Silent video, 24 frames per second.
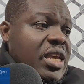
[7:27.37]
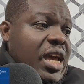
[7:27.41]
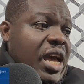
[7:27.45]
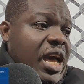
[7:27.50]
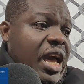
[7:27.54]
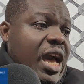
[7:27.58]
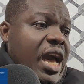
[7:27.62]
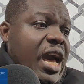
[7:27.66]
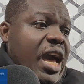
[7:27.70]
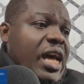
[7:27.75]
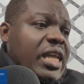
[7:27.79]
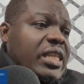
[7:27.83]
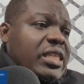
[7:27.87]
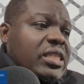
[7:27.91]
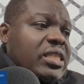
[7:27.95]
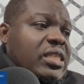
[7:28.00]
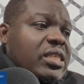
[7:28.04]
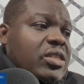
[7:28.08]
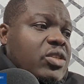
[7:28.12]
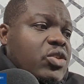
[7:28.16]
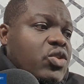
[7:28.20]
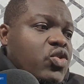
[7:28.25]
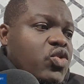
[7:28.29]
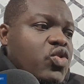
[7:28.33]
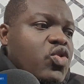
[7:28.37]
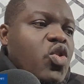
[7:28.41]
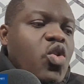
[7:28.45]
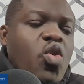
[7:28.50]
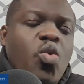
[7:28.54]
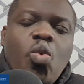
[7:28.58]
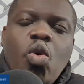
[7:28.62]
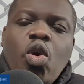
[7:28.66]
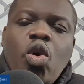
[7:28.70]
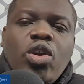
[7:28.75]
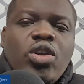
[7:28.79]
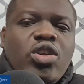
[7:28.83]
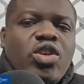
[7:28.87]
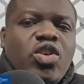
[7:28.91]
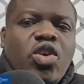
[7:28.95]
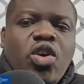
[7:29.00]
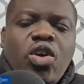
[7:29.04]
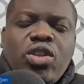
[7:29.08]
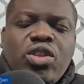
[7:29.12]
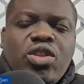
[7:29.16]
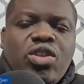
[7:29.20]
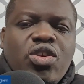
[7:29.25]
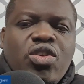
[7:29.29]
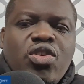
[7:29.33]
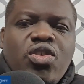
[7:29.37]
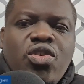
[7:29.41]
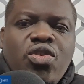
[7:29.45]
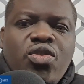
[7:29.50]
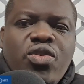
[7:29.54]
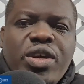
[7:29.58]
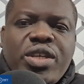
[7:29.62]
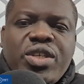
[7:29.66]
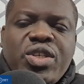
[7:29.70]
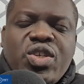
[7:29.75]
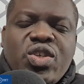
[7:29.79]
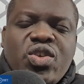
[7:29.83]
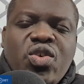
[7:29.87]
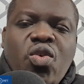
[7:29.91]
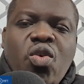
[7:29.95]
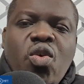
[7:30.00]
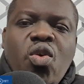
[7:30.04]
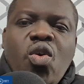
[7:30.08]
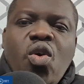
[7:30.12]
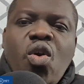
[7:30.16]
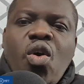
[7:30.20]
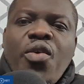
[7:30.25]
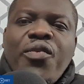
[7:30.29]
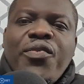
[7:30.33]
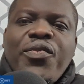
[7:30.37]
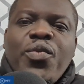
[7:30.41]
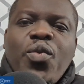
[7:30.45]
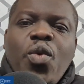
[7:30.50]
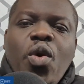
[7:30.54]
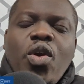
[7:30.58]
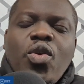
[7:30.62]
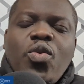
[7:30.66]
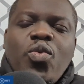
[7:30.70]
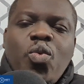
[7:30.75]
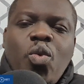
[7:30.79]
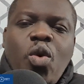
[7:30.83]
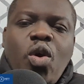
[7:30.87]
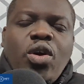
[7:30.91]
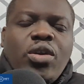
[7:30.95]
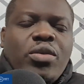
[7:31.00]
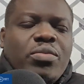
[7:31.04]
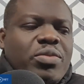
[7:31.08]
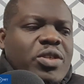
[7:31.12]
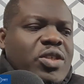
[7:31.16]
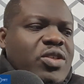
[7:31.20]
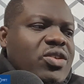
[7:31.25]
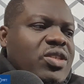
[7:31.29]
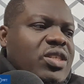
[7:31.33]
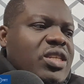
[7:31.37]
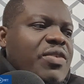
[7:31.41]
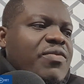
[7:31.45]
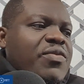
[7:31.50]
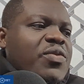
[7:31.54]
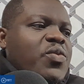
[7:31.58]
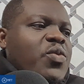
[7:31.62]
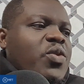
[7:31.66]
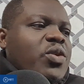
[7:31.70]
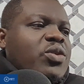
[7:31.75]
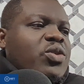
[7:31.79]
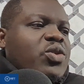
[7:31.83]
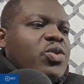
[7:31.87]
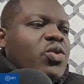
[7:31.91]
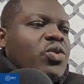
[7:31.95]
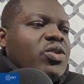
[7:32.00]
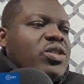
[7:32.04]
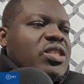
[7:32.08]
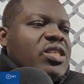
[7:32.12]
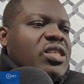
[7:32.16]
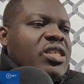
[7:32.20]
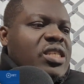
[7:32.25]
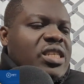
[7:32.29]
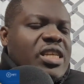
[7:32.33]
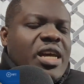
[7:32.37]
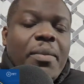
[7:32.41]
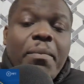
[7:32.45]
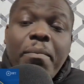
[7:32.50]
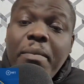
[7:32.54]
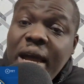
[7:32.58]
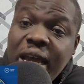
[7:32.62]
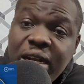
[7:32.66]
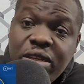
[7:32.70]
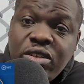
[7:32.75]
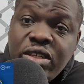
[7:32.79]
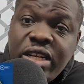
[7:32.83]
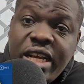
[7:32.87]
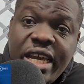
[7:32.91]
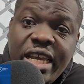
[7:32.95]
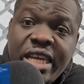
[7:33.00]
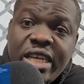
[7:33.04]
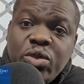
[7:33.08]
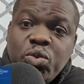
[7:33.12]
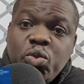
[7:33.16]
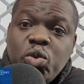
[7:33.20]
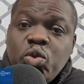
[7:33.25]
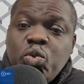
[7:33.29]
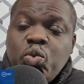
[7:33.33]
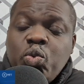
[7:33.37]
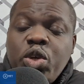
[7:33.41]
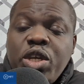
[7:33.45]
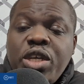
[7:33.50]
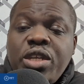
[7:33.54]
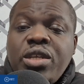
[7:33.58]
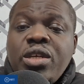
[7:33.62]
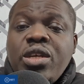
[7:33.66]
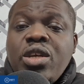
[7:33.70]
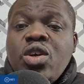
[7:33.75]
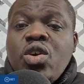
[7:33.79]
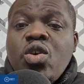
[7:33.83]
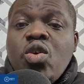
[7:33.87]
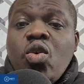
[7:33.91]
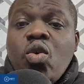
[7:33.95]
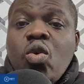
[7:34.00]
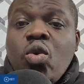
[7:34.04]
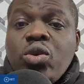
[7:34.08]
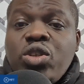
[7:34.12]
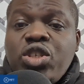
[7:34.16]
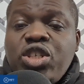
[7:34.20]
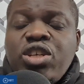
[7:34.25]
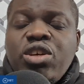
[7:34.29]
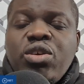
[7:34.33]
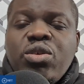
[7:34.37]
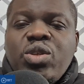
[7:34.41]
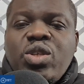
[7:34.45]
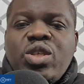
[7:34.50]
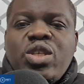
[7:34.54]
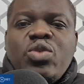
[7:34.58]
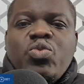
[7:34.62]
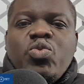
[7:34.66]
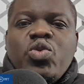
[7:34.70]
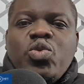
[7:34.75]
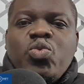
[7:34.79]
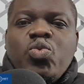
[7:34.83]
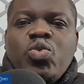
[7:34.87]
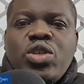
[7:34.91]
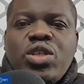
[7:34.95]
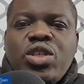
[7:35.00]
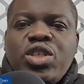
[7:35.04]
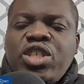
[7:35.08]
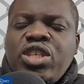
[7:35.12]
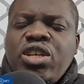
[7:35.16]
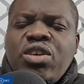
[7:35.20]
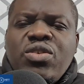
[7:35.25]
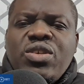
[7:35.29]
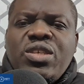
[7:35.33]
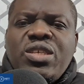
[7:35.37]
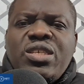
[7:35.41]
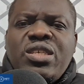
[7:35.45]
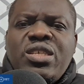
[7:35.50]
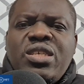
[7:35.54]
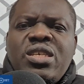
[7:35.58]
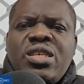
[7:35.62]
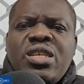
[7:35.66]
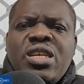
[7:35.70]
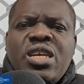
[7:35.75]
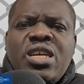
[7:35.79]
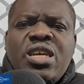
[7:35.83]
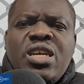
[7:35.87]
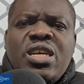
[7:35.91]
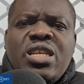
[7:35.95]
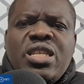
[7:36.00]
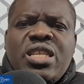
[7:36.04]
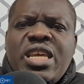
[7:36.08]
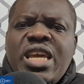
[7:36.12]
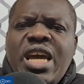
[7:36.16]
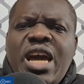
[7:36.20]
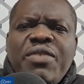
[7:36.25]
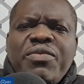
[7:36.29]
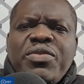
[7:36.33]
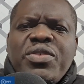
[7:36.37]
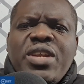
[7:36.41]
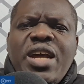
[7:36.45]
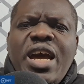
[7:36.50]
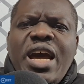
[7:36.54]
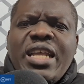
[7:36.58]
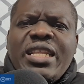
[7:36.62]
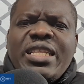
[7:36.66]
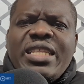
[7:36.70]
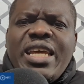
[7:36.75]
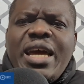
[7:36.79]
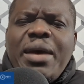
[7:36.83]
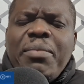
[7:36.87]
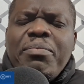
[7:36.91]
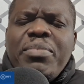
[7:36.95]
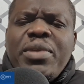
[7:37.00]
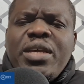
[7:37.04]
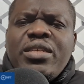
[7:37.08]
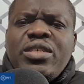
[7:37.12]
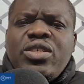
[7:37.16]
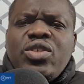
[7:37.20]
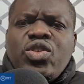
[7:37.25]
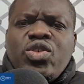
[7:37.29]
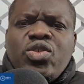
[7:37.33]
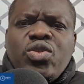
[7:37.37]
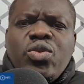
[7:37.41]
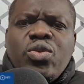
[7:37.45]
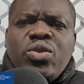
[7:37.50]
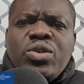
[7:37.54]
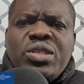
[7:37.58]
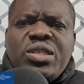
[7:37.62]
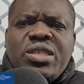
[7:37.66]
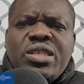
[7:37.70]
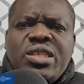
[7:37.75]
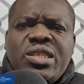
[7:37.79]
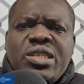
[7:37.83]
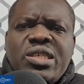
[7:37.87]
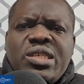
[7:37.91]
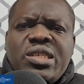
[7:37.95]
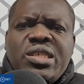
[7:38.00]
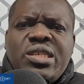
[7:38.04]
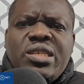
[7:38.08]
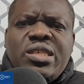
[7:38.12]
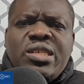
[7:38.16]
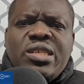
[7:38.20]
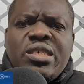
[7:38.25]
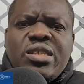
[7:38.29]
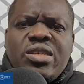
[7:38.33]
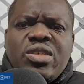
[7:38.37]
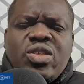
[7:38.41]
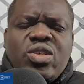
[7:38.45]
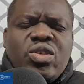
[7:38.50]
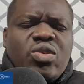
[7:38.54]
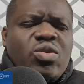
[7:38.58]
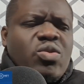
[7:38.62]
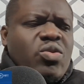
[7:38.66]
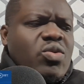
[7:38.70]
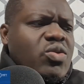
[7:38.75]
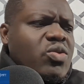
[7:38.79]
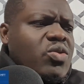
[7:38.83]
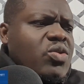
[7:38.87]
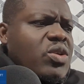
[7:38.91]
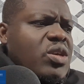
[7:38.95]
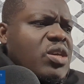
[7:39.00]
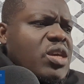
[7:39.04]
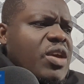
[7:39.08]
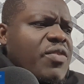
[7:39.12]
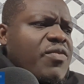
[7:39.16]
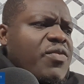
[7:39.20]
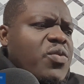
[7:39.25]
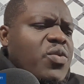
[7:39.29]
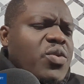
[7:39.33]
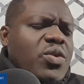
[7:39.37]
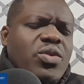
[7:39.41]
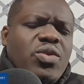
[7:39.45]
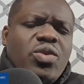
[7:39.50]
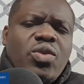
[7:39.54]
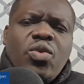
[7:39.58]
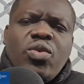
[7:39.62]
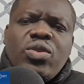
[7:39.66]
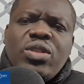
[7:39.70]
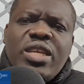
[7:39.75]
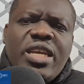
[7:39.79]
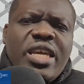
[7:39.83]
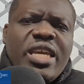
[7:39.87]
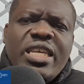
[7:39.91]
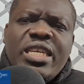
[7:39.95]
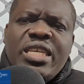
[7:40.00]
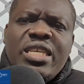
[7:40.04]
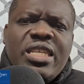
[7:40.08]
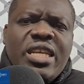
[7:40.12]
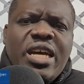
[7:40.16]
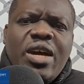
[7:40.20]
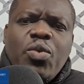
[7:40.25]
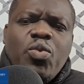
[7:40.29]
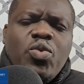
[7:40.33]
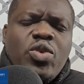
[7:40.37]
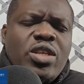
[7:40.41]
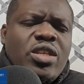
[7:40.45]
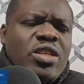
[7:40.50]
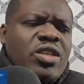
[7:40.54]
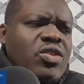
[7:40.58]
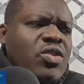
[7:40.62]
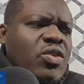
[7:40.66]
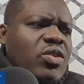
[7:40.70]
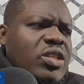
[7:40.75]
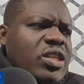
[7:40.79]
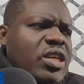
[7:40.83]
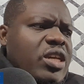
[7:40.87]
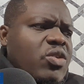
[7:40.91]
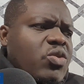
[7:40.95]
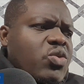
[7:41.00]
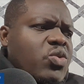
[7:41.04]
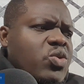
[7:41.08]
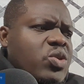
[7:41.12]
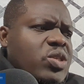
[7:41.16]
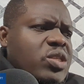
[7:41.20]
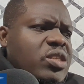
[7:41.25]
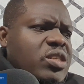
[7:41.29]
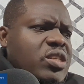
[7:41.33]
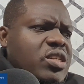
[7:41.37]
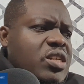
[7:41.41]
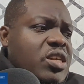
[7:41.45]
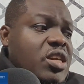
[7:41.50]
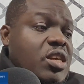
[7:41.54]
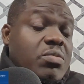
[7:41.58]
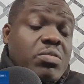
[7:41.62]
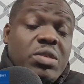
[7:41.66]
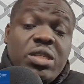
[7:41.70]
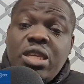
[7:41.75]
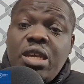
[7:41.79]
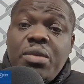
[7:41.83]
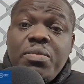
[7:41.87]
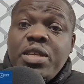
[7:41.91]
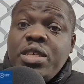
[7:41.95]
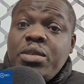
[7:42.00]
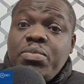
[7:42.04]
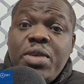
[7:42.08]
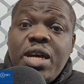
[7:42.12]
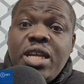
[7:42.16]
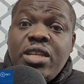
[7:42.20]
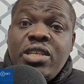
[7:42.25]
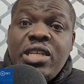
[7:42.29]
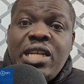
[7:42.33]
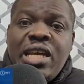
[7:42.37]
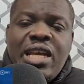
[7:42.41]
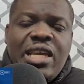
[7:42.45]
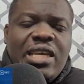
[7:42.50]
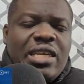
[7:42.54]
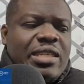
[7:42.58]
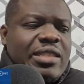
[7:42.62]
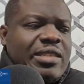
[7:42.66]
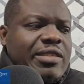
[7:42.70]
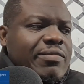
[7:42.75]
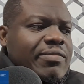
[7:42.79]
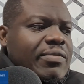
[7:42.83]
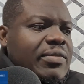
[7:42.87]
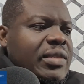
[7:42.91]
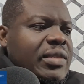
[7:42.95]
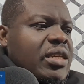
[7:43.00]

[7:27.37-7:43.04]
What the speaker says: And no one got the correct score of 1-1 because everyone thought either Man United would win or Chelsea would win. Chelsea, they haven't had that many draws this season, so everyone thought they're either winning or they're losing the game. Same as Man United.